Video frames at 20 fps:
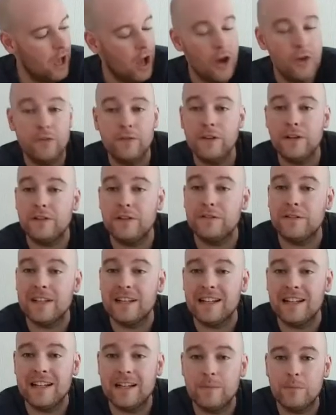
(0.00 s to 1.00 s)
Hopefully you're feeling
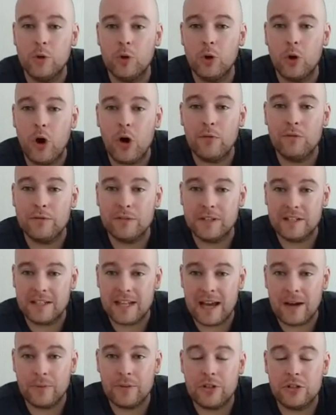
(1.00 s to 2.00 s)
a little bit more confident
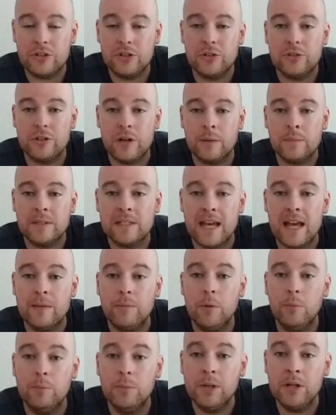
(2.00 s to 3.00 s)
now with the 2 times
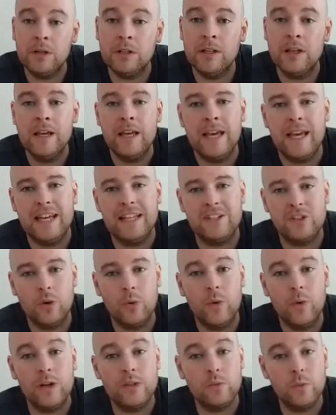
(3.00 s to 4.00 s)
table, but it's
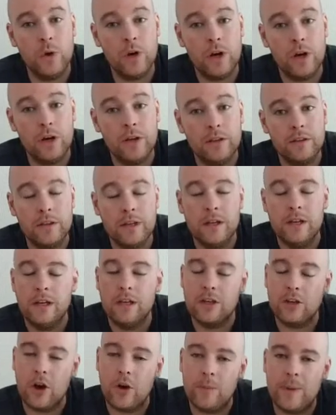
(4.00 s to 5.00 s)
always worth
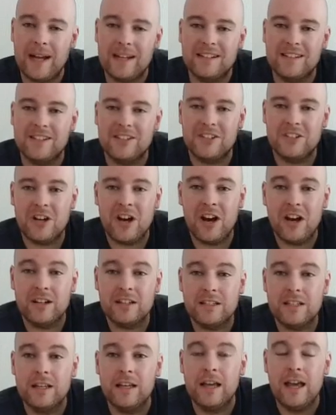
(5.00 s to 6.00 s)
going back to the
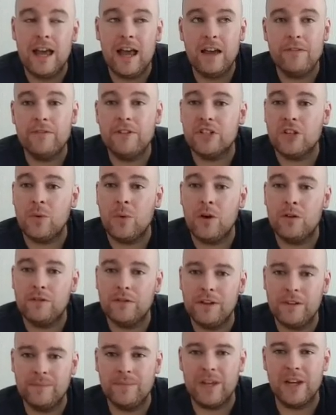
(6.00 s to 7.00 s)
start every so
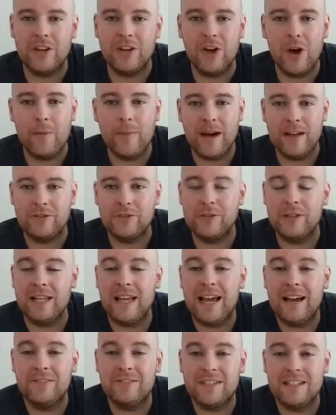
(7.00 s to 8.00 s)
often and going back through the
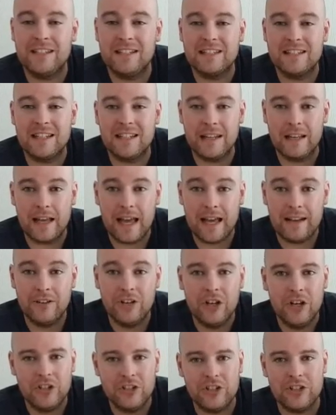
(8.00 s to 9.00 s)
counting stick again
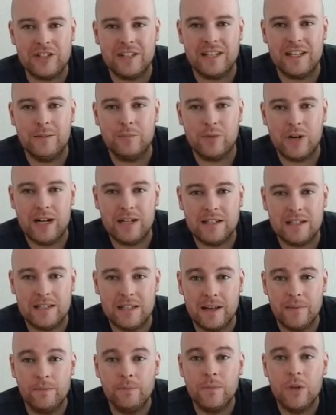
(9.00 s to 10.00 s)
just to keep
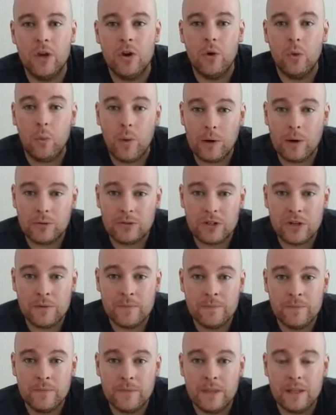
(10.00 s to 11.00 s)
practicing. Well
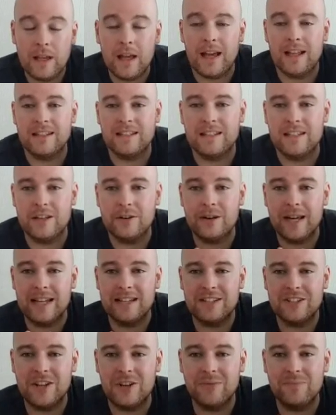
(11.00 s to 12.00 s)
done, and see you again
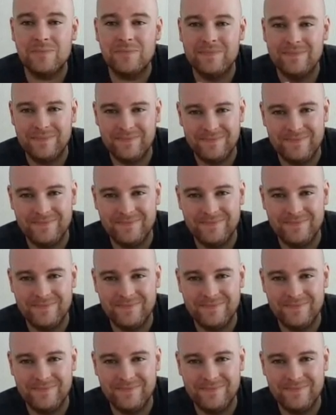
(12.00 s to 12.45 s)
soon.